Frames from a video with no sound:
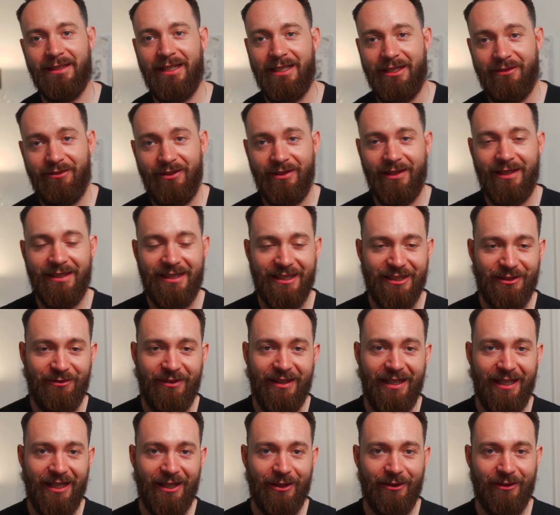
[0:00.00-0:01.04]
And if you like this
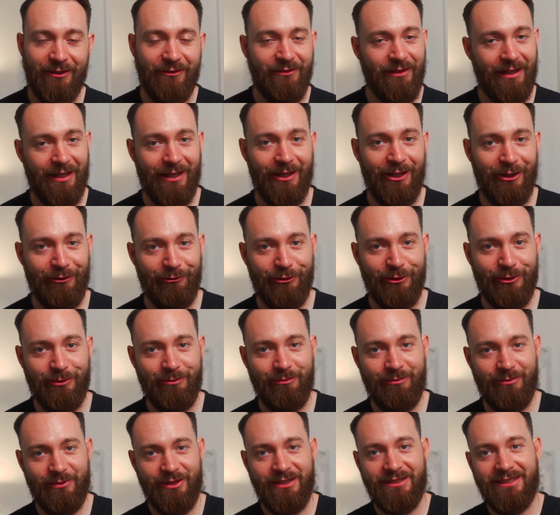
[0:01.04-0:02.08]
video and found it helpful,
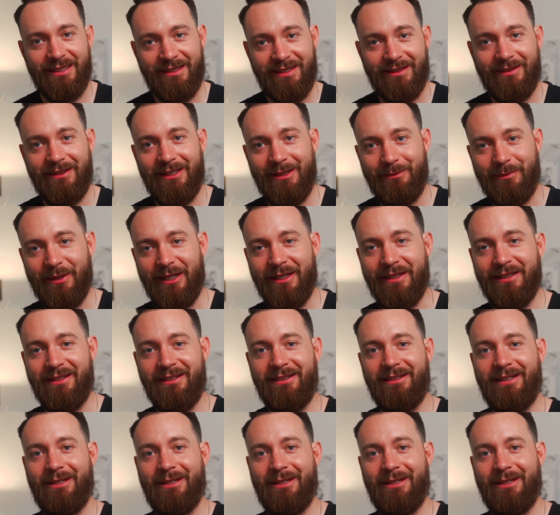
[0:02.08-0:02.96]
please hit that like button.